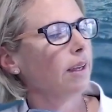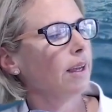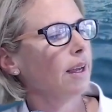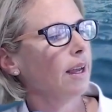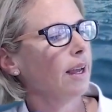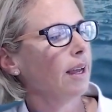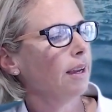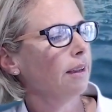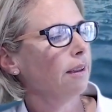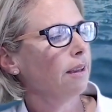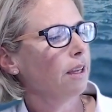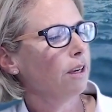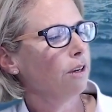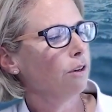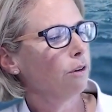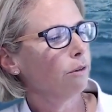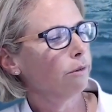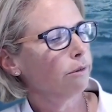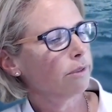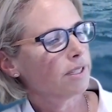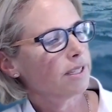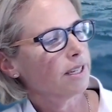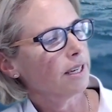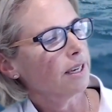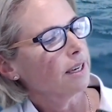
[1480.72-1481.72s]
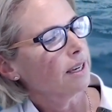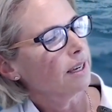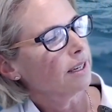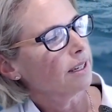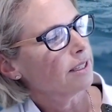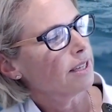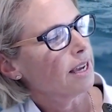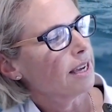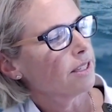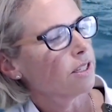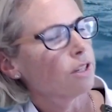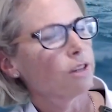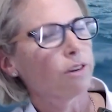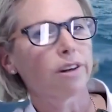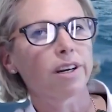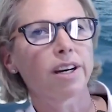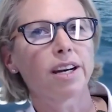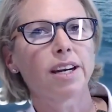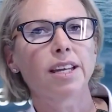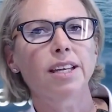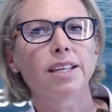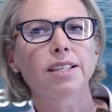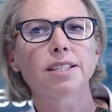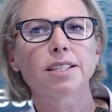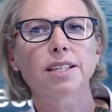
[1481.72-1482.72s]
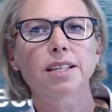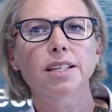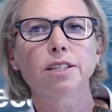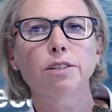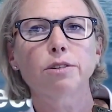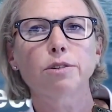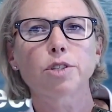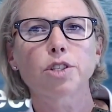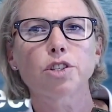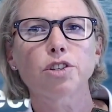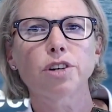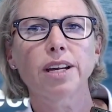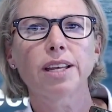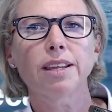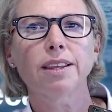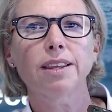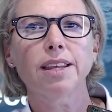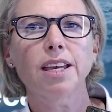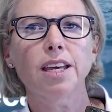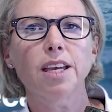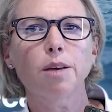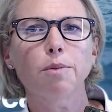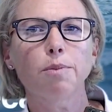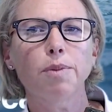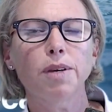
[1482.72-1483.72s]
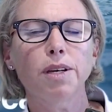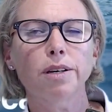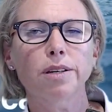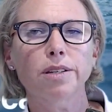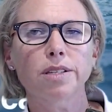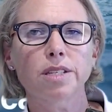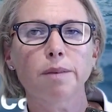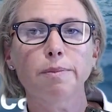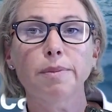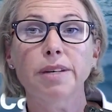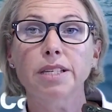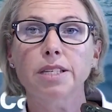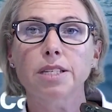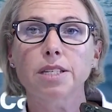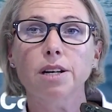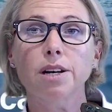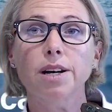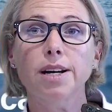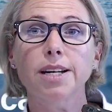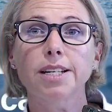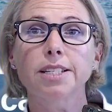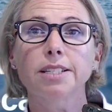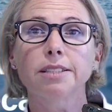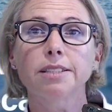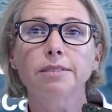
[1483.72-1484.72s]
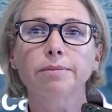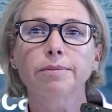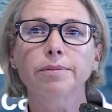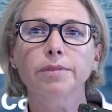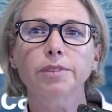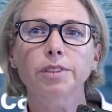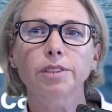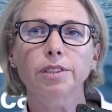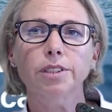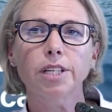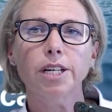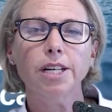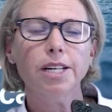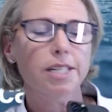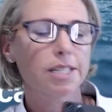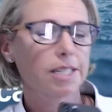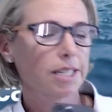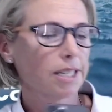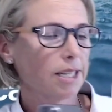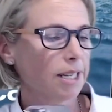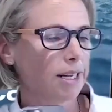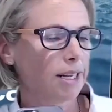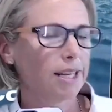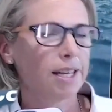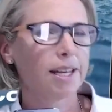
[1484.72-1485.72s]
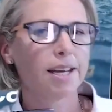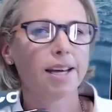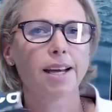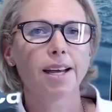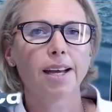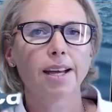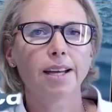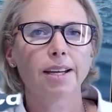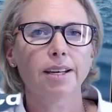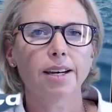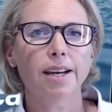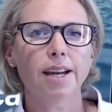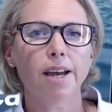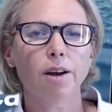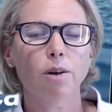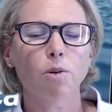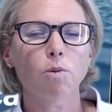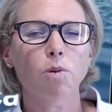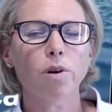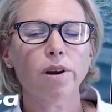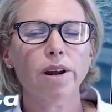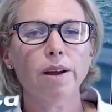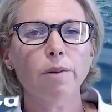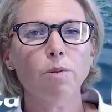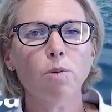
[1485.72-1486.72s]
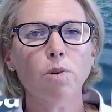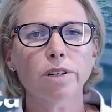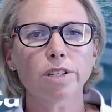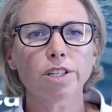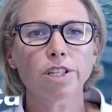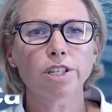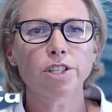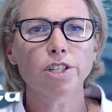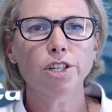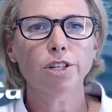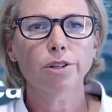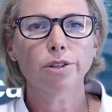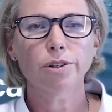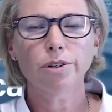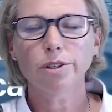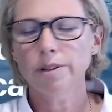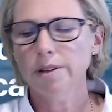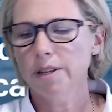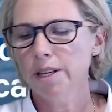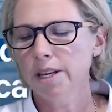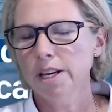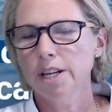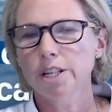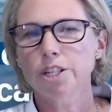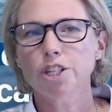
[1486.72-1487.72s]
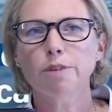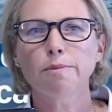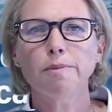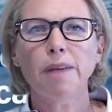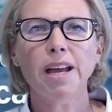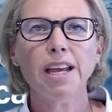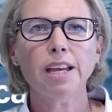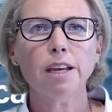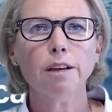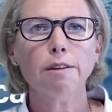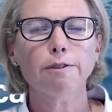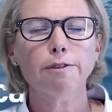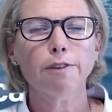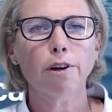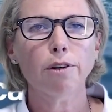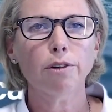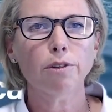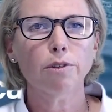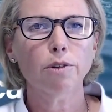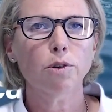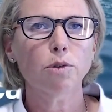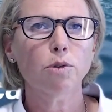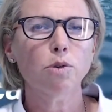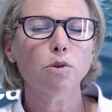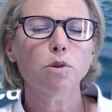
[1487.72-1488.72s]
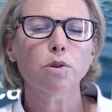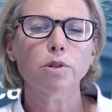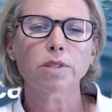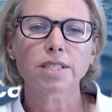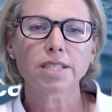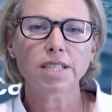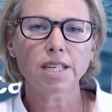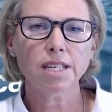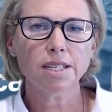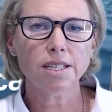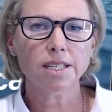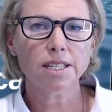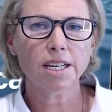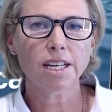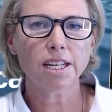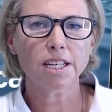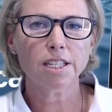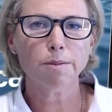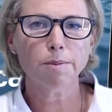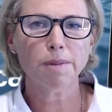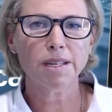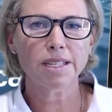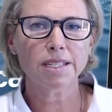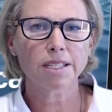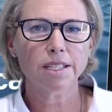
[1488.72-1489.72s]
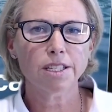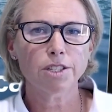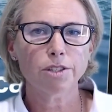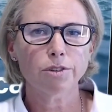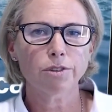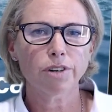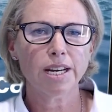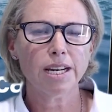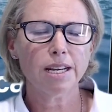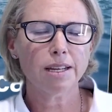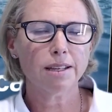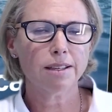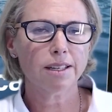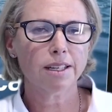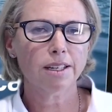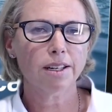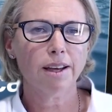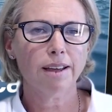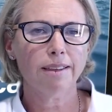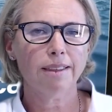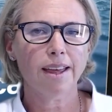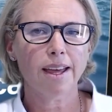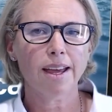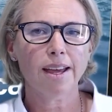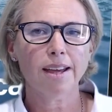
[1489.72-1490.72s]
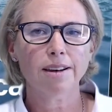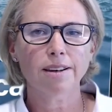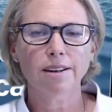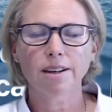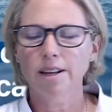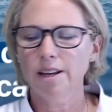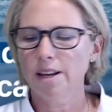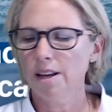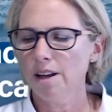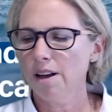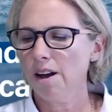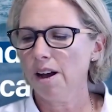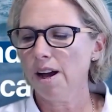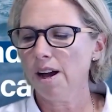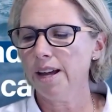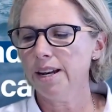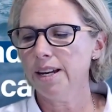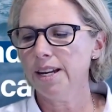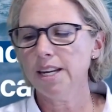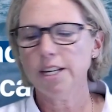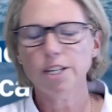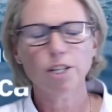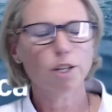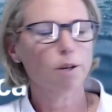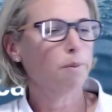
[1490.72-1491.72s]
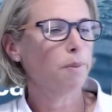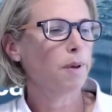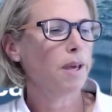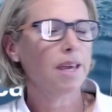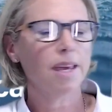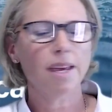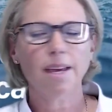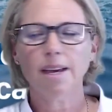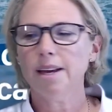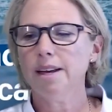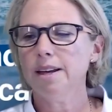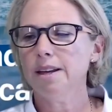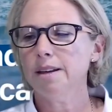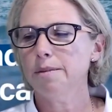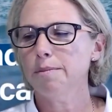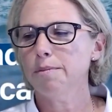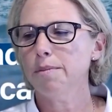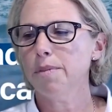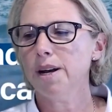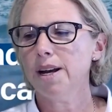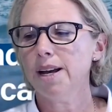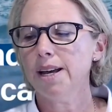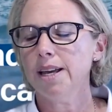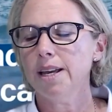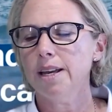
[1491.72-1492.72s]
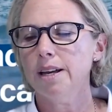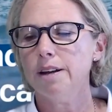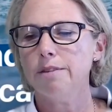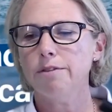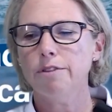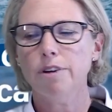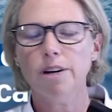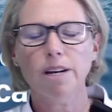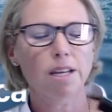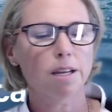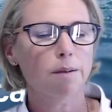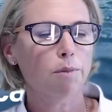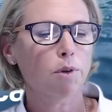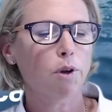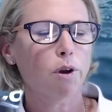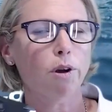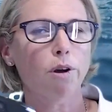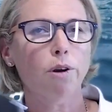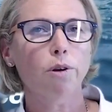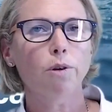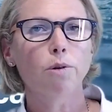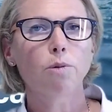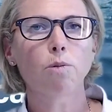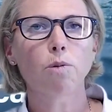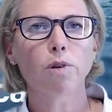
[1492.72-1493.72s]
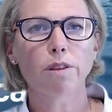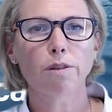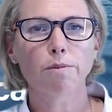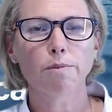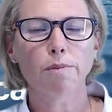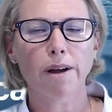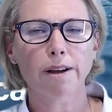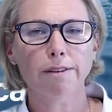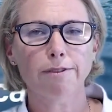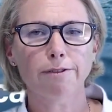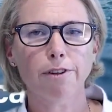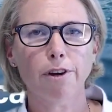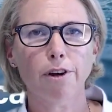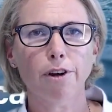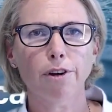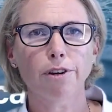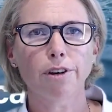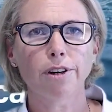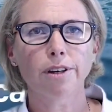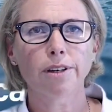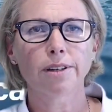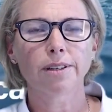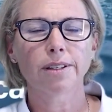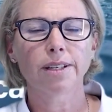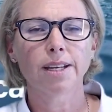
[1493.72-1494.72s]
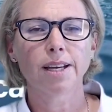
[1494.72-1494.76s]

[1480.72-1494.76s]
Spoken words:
And then you'll see it hasn't got any signal strength here because I'm inside, all right? Now, what I want to do to make a phone call or send a text message or anything like that, I need to pair my Iridium GO with my phone.